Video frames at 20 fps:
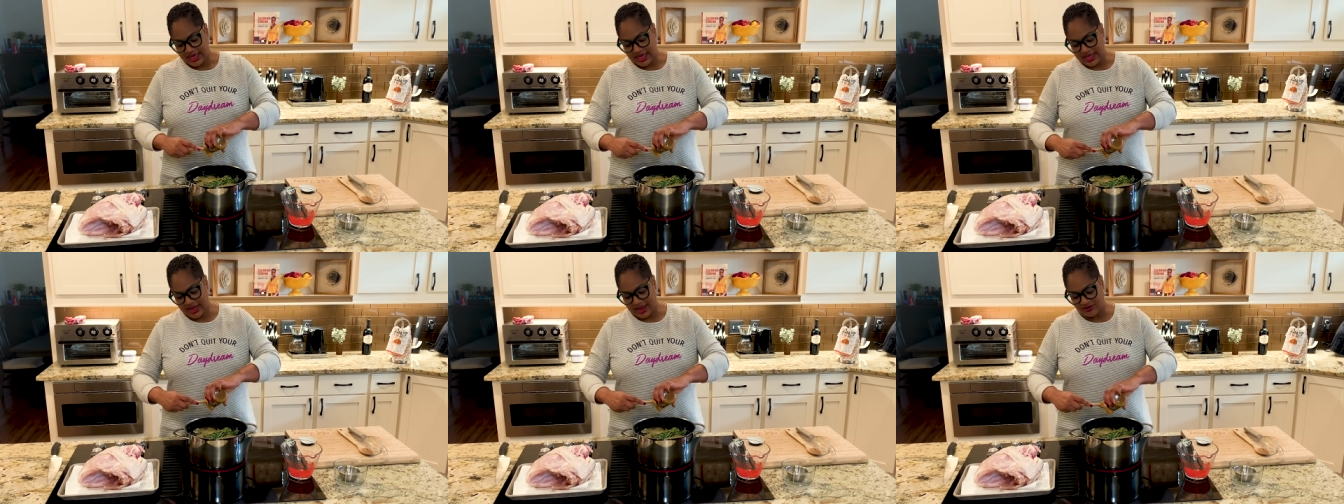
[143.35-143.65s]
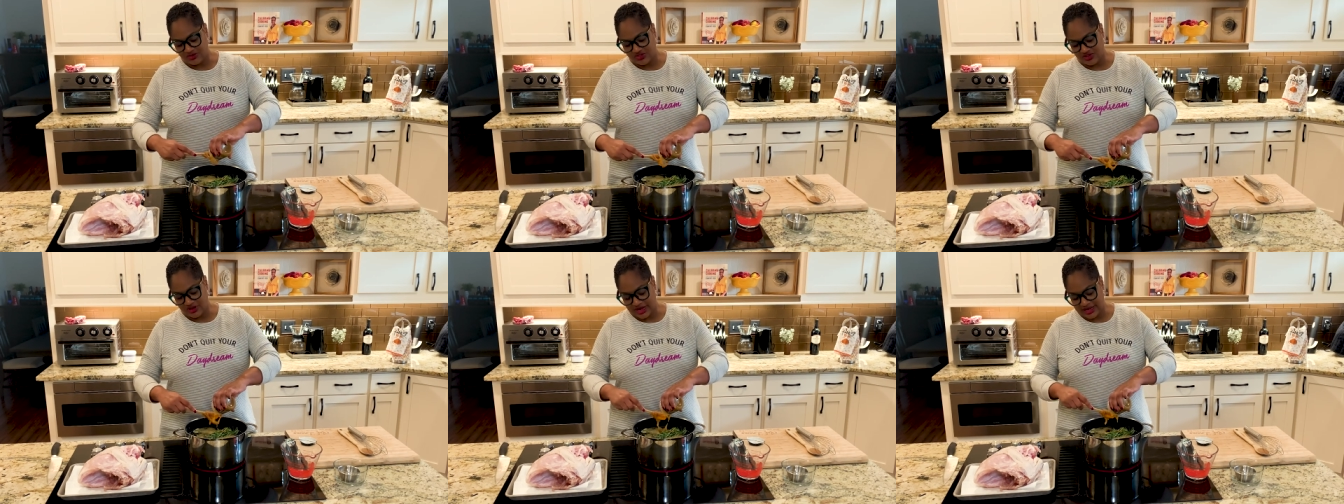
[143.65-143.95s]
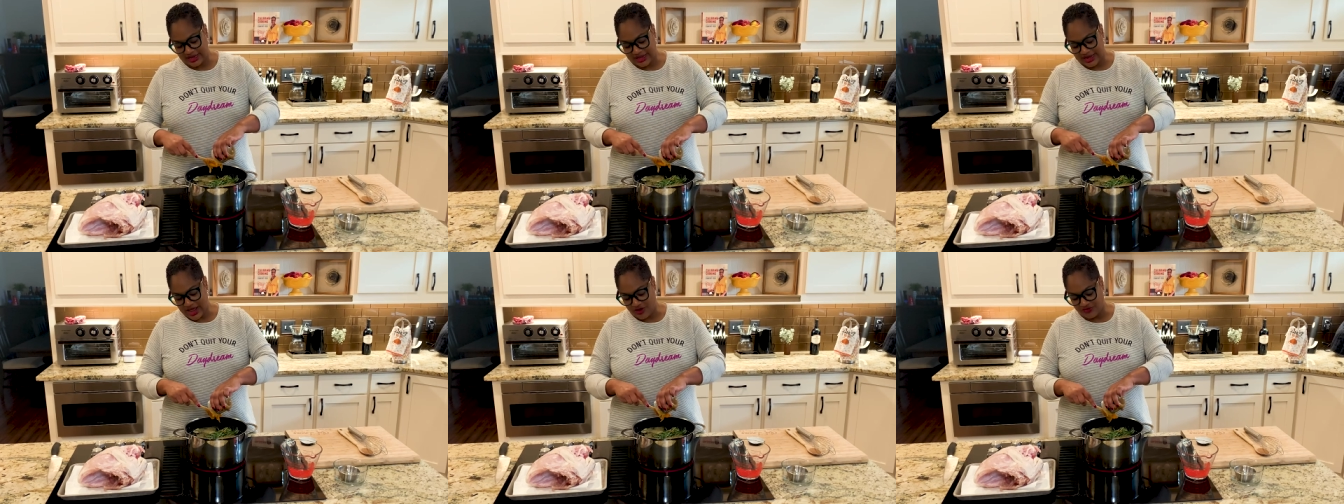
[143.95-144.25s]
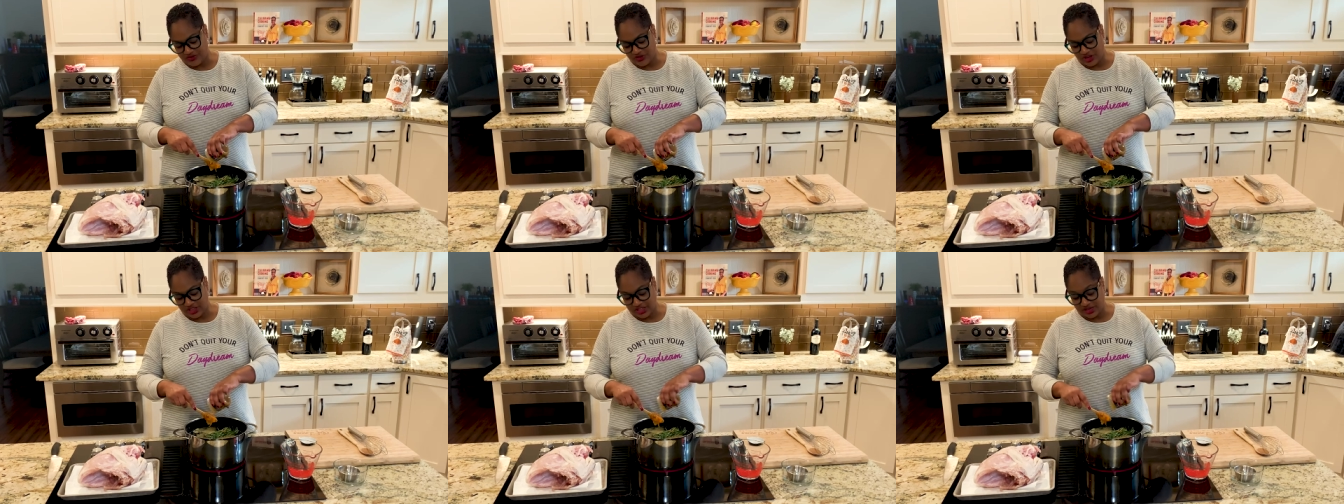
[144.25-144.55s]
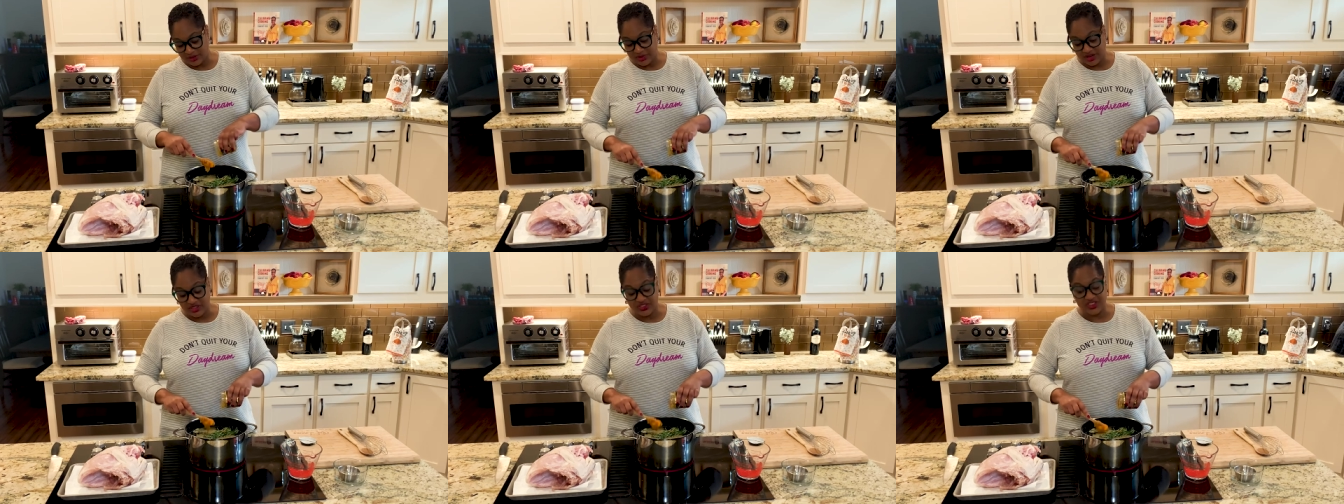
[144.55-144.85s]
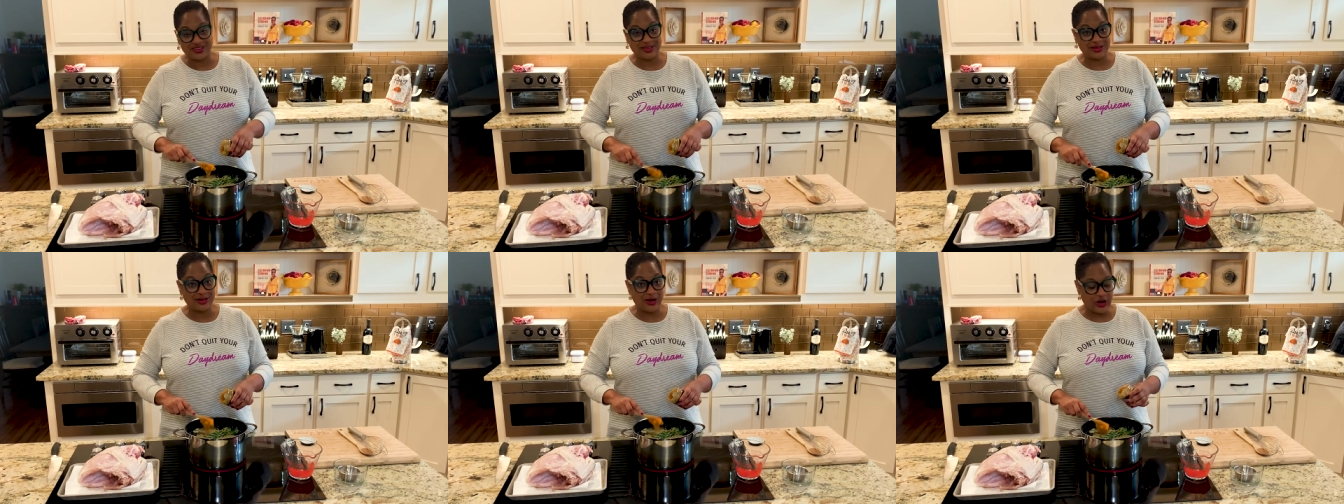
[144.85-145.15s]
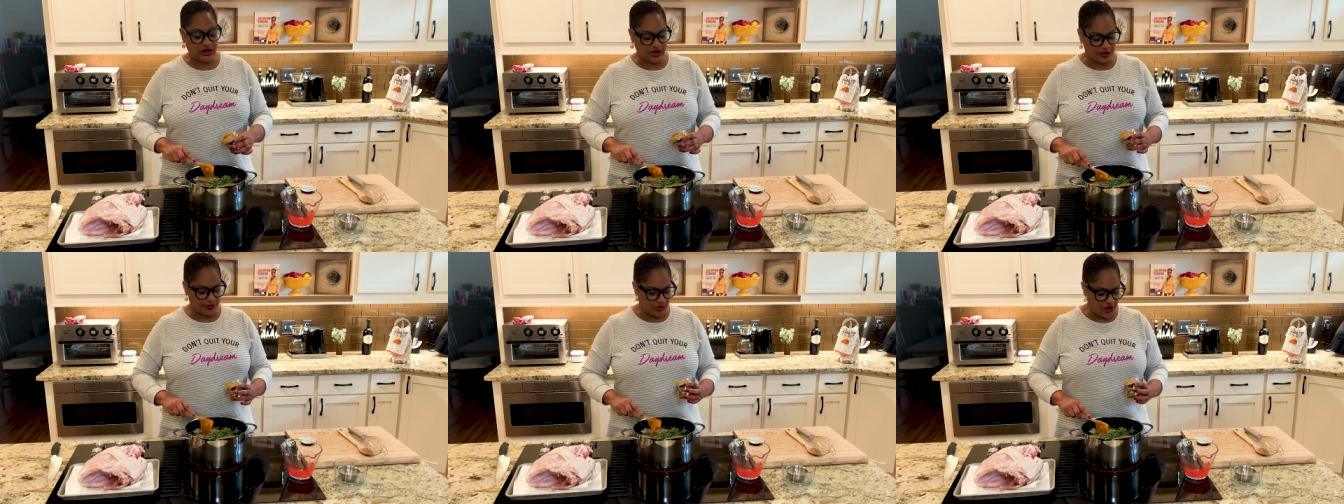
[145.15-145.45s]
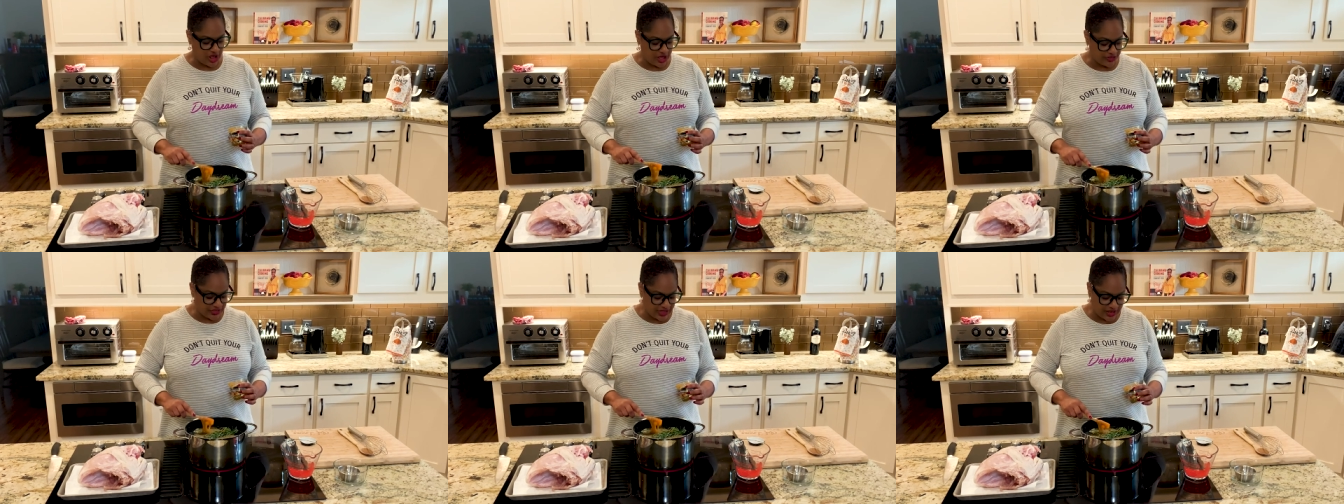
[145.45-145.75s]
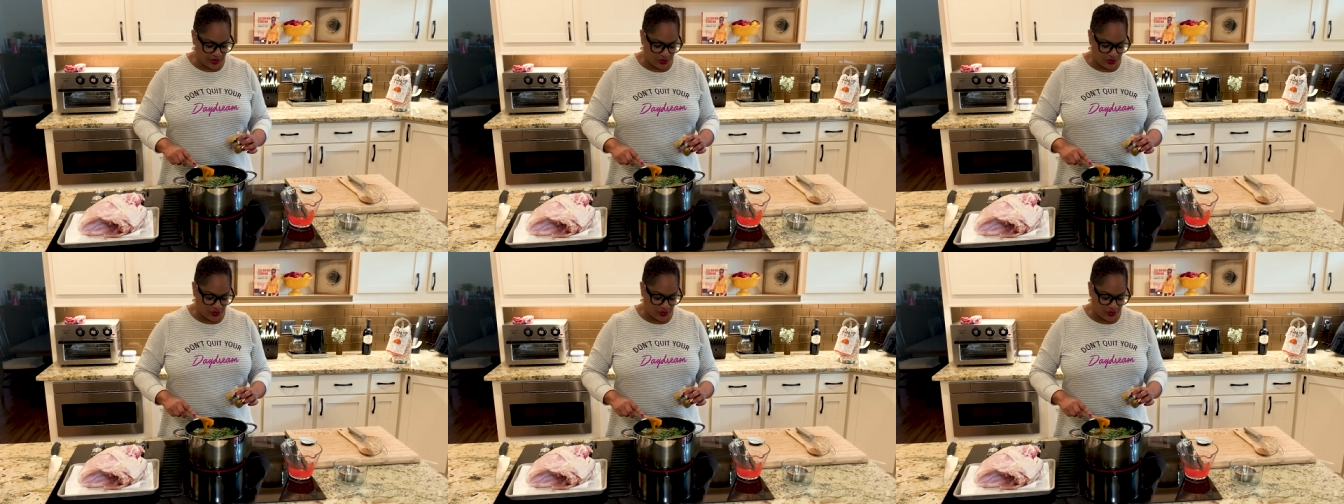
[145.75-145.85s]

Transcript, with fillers: and I'm trading it out for a little bit of this garlic broth.